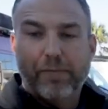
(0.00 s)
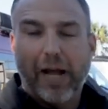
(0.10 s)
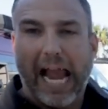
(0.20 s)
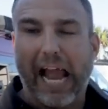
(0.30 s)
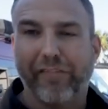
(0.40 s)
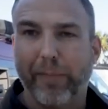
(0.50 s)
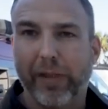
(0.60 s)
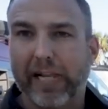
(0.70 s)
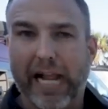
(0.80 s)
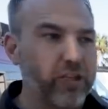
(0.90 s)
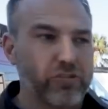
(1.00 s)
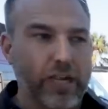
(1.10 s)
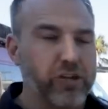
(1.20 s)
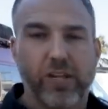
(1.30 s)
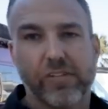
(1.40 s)
a half a million dollars, so
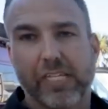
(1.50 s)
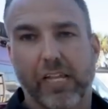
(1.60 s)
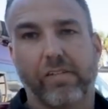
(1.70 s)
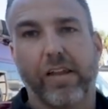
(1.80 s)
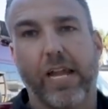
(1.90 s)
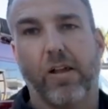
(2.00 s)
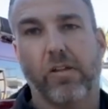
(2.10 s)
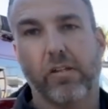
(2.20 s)
I couldn't even sell it right now.